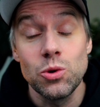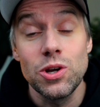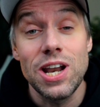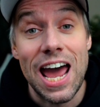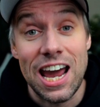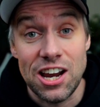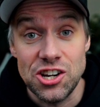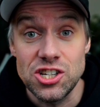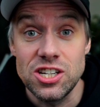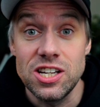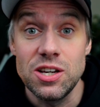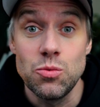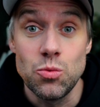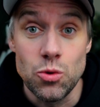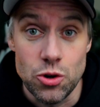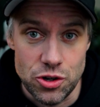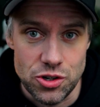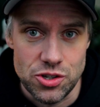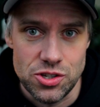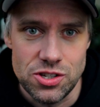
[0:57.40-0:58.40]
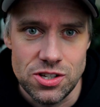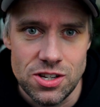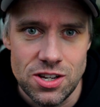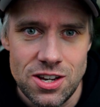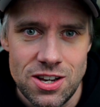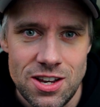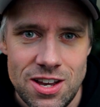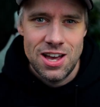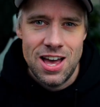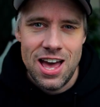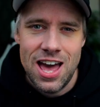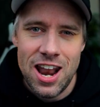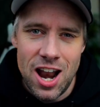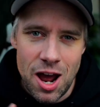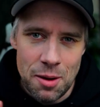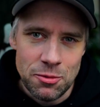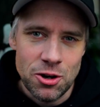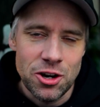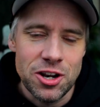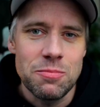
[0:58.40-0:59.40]
what actually works. And
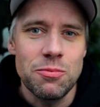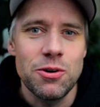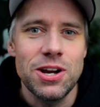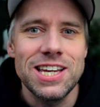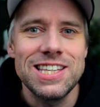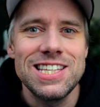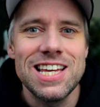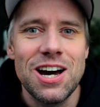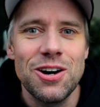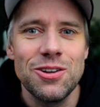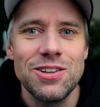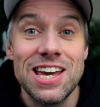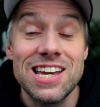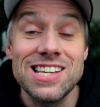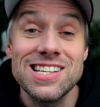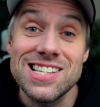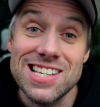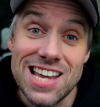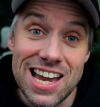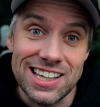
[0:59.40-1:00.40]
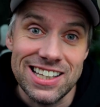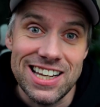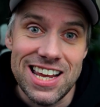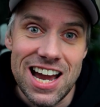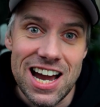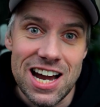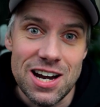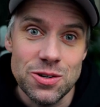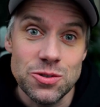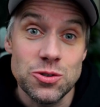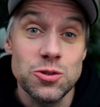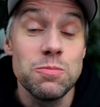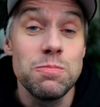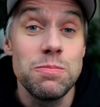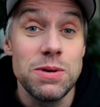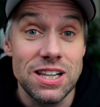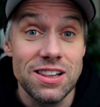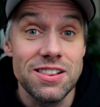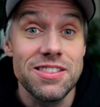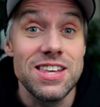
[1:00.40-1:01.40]
I'm gonna break down exactly how to
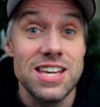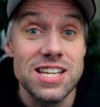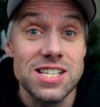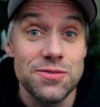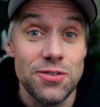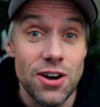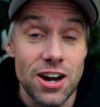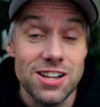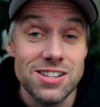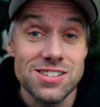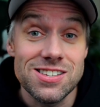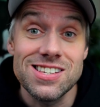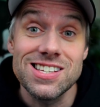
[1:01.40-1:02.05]
build these files